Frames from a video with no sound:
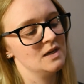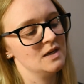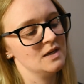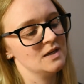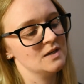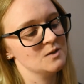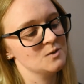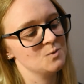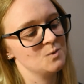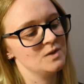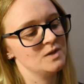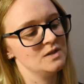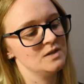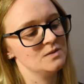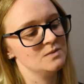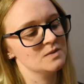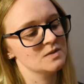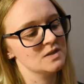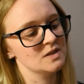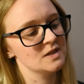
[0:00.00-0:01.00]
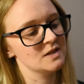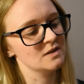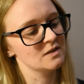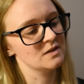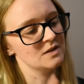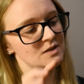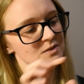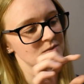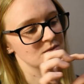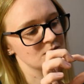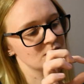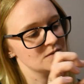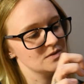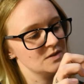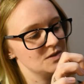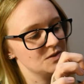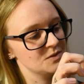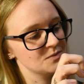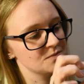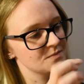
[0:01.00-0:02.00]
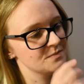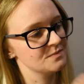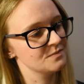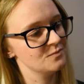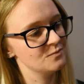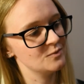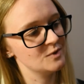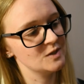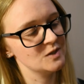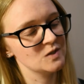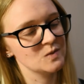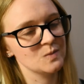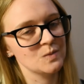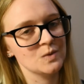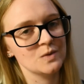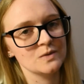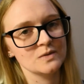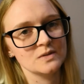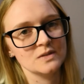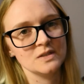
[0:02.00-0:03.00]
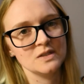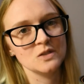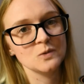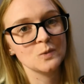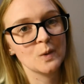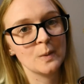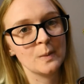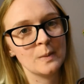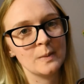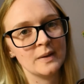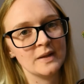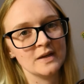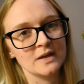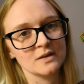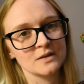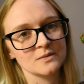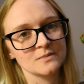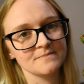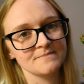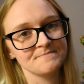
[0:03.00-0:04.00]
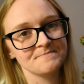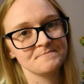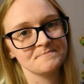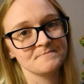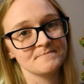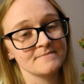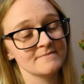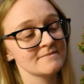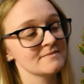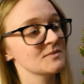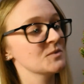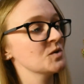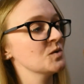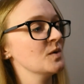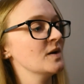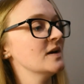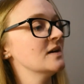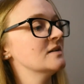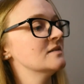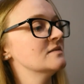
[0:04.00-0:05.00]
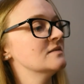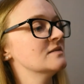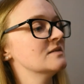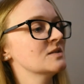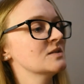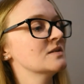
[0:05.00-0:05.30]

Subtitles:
I guess when he was little he was, really small, and he's probably quite a